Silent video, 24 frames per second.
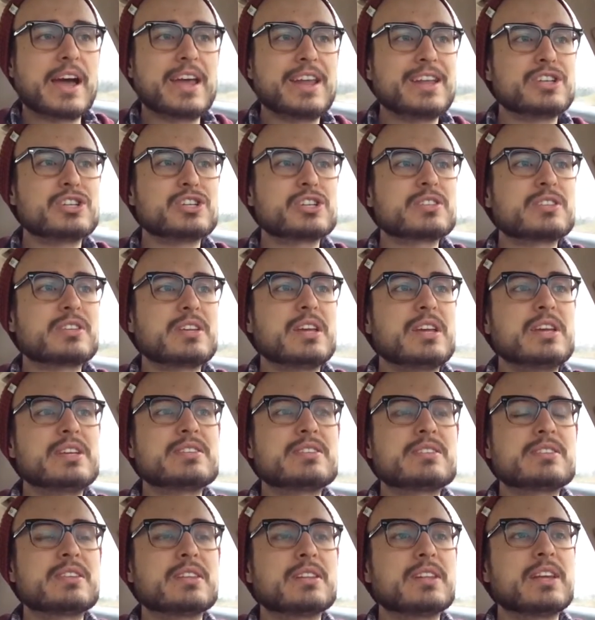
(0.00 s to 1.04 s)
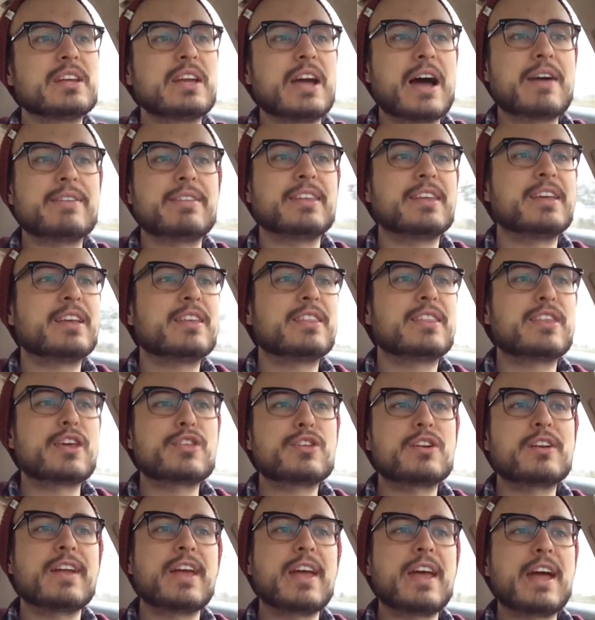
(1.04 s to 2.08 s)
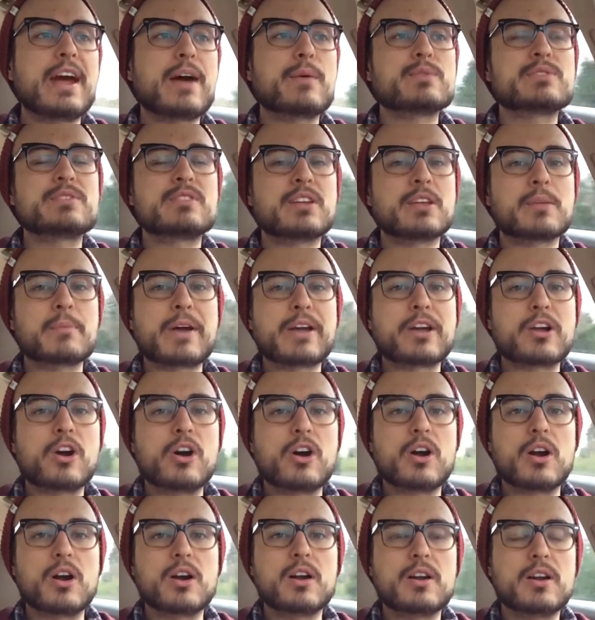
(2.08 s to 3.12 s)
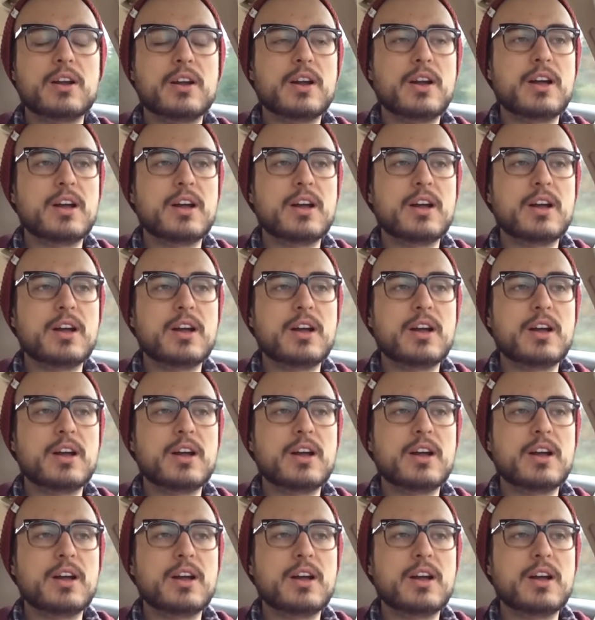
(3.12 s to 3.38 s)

And it just instantly, I, the other day I was sitting in my car.